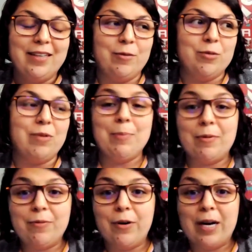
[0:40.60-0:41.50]
it was right
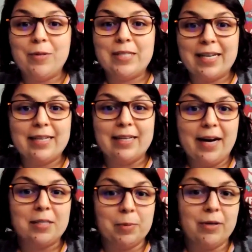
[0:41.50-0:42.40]
before I was taken to the
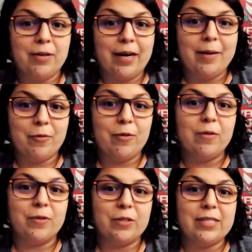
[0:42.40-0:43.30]
hospital for
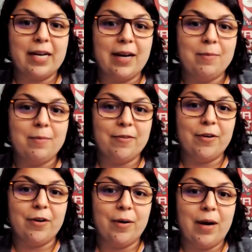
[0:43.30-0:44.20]
the first time
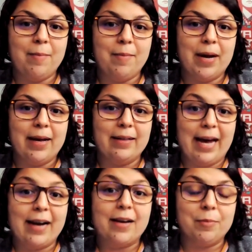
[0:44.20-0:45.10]
for my
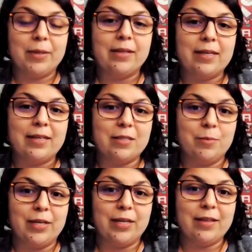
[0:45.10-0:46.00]
lack of ability to
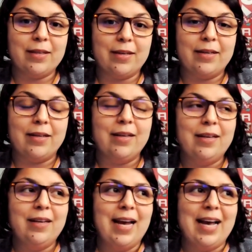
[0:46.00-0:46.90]
breathe. And
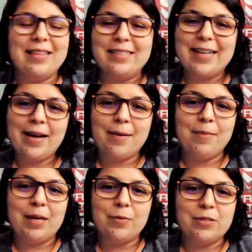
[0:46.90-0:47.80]
at the
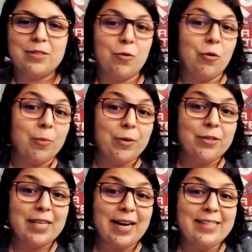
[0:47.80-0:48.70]
time, it was so normal
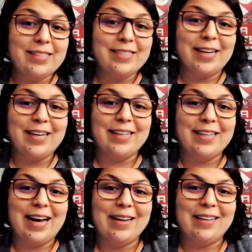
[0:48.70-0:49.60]
to us
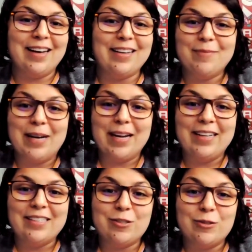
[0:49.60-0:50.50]
that a lot of
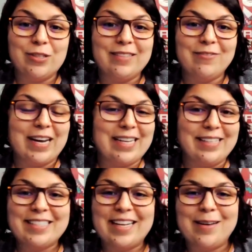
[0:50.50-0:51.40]
my student
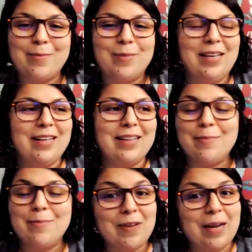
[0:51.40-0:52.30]
friends, a lot of
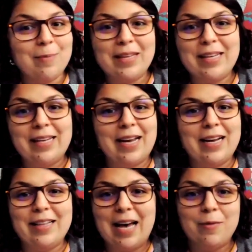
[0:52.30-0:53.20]
my family,
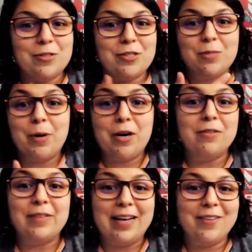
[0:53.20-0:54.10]
that was just part
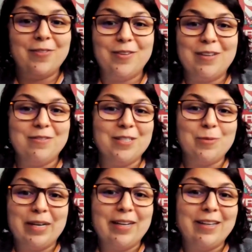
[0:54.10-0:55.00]
of life. You know, every
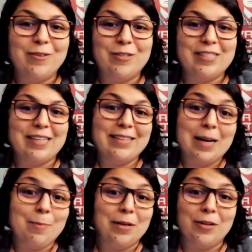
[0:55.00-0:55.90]
spring you just ended
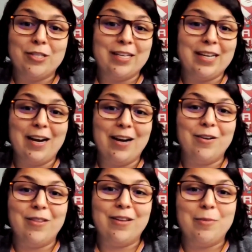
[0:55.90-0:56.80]
up in urgent care
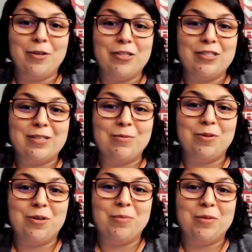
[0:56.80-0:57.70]
or the emergency
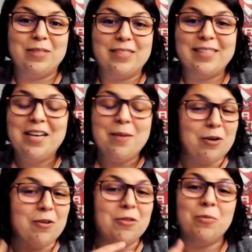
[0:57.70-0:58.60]
room. It was
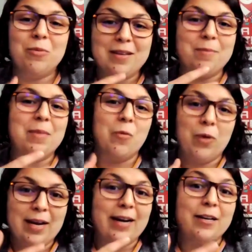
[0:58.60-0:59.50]
part of the rhythm that
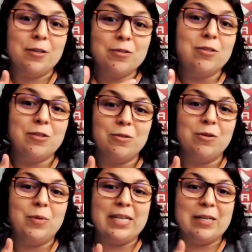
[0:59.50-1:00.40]
we got used to.
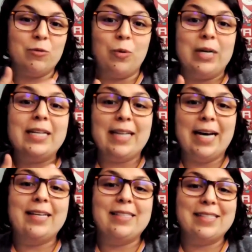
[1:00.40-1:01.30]
And we didn't
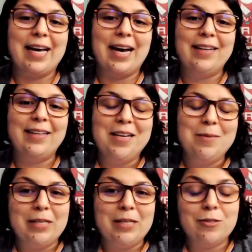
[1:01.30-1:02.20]
realize that
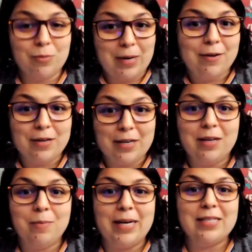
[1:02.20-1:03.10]
being
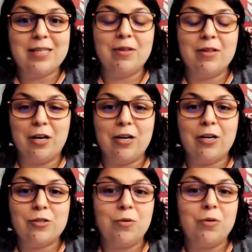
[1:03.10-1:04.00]
surrounded by some of the largest